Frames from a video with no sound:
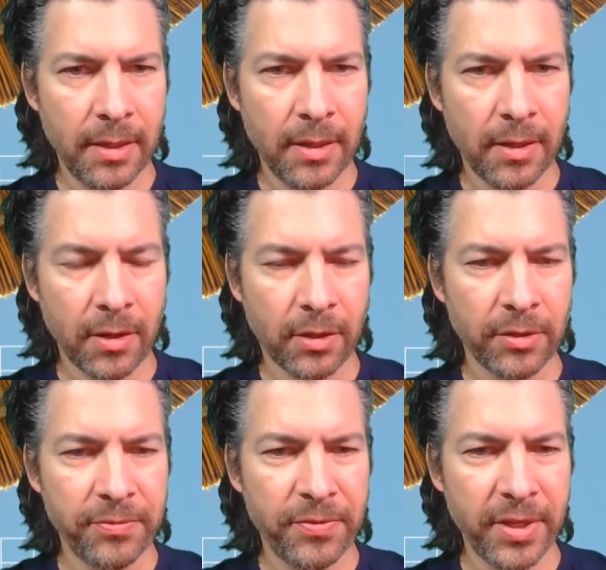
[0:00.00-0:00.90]
our
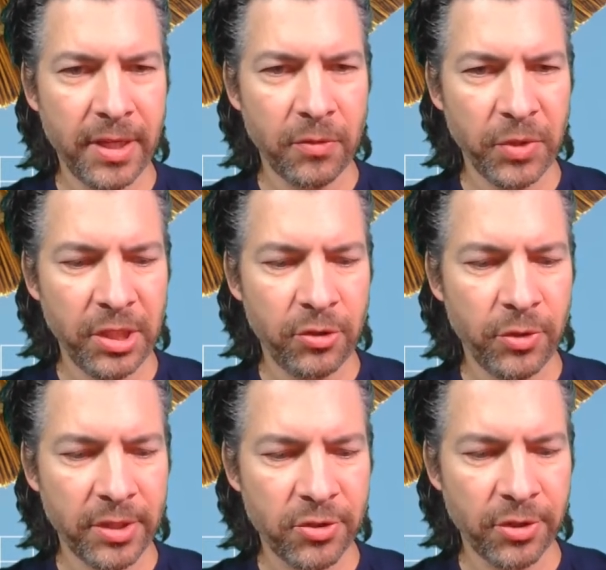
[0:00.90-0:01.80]
config and we need to
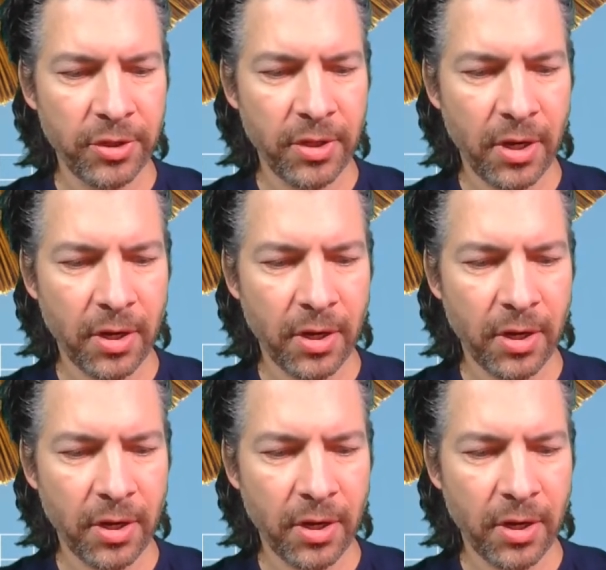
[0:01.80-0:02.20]
insert our